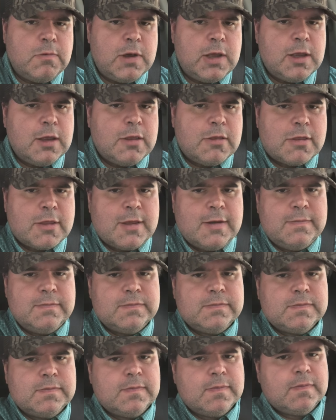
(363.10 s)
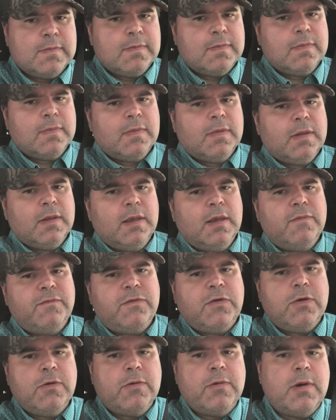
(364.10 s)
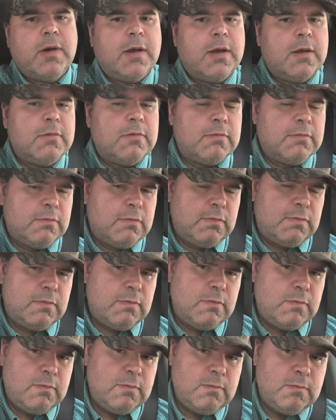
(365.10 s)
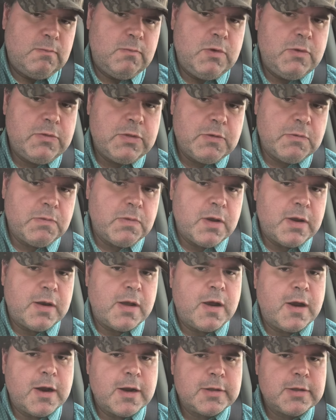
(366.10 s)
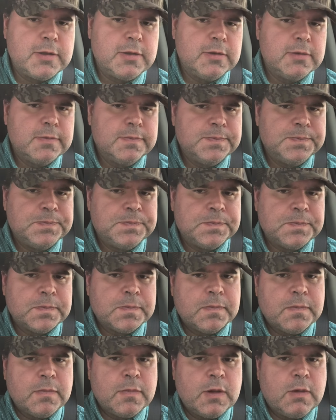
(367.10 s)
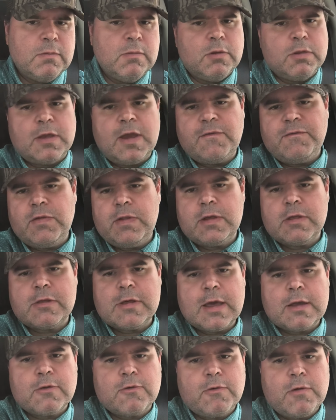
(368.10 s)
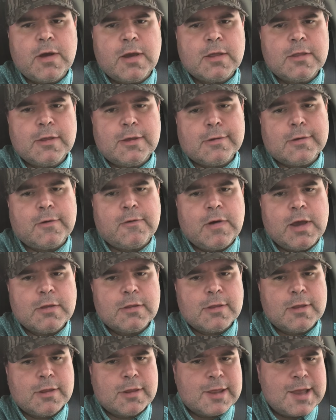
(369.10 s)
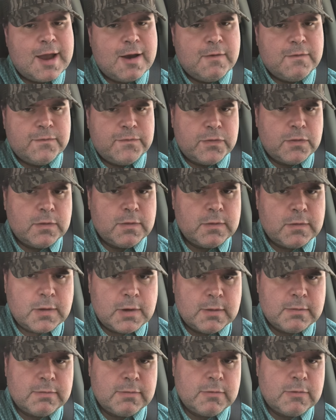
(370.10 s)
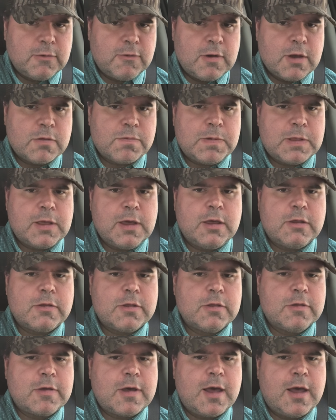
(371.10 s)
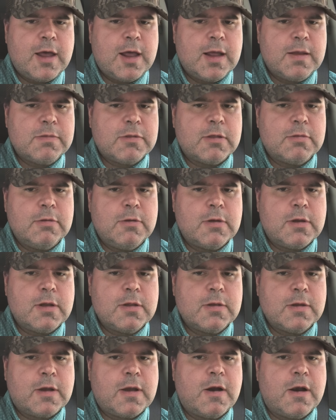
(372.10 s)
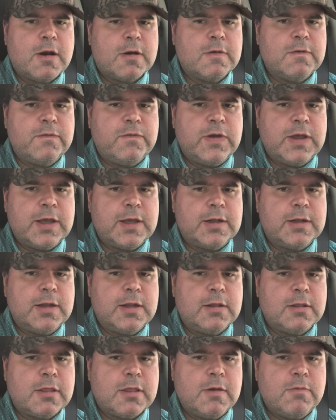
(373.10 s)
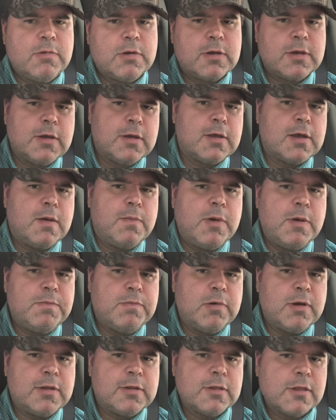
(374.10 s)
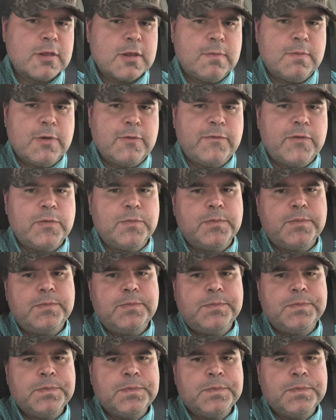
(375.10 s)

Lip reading: weeks if you're willing to run hard. We'll definitely check Craigslist out for transportation jobs and look under cargo van and see what we can come up with. Some of them